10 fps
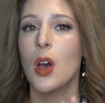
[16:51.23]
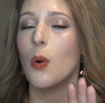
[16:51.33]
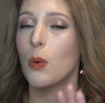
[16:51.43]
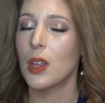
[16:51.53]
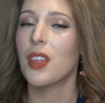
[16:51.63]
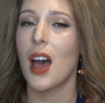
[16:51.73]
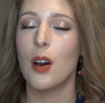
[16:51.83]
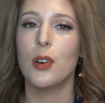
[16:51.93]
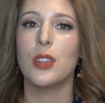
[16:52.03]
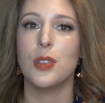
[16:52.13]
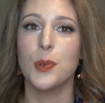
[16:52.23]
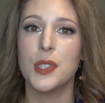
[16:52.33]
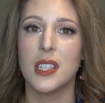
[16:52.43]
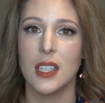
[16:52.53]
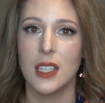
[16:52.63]
without
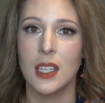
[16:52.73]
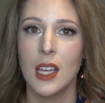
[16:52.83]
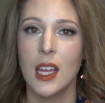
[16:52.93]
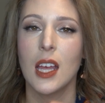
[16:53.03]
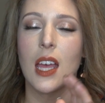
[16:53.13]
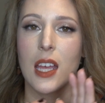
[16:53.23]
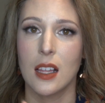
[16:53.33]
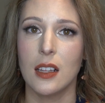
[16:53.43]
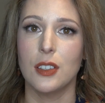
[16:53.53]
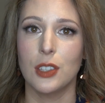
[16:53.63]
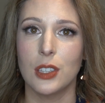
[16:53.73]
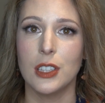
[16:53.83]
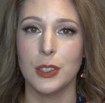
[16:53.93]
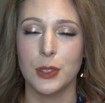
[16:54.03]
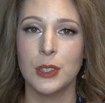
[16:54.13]
using a glitter
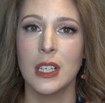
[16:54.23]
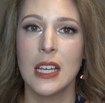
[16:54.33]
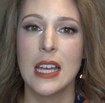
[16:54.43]
glue,